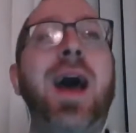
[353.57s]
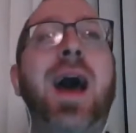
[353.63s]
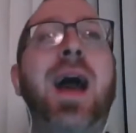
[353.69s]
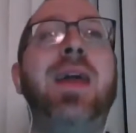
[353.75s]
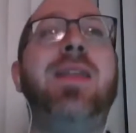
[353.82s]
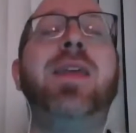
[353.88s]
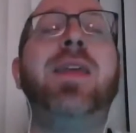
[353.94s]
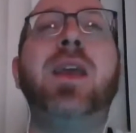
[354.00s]

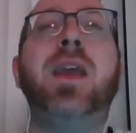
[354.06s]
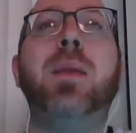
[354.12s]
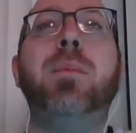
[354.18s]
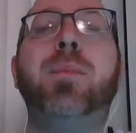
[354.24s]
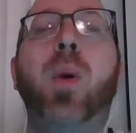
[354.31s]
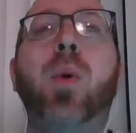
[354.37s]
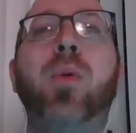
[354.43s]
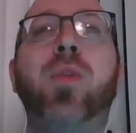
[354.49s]
I think in
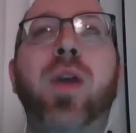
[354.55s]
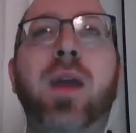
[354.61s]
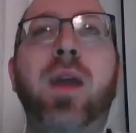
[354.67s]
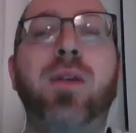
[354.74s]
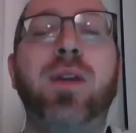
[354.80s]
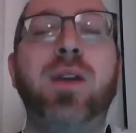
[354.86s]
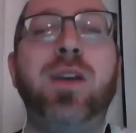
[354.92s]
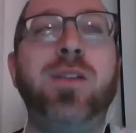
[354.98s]
both
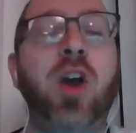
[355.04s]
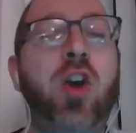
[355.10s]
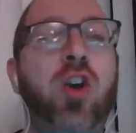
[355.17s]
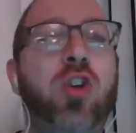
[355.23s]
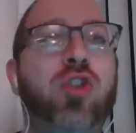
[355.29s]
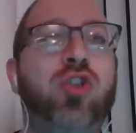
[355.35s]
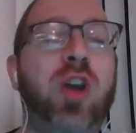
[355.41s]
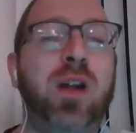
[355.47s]
areas,
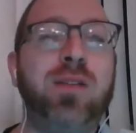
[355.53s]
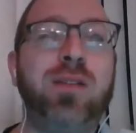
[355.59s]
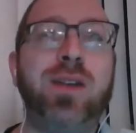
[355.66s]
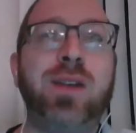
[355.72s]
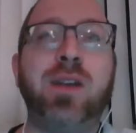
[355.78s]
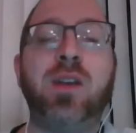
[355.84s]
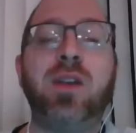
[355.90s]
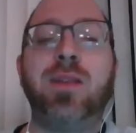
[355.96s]

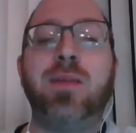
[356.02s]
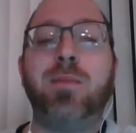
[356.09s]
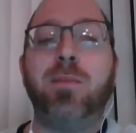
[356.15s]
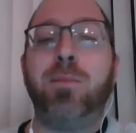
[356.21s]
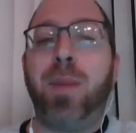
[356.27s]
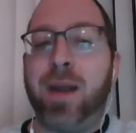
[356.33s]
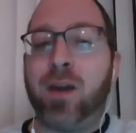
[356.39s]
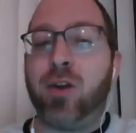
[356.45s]
Shelton is
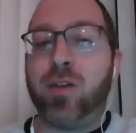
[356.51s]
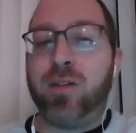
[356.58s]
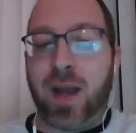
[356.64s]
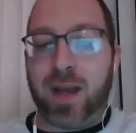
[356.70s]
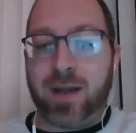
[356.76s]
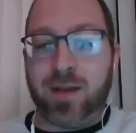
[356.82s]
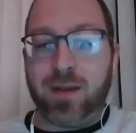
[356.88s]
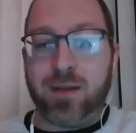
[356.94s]
better
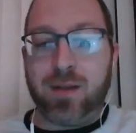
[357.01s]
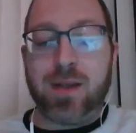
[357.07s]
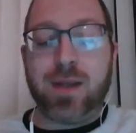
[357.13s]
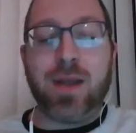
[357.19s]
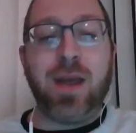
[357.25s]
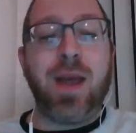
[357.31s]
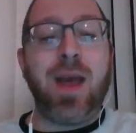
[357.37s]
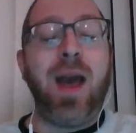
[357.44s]
technically,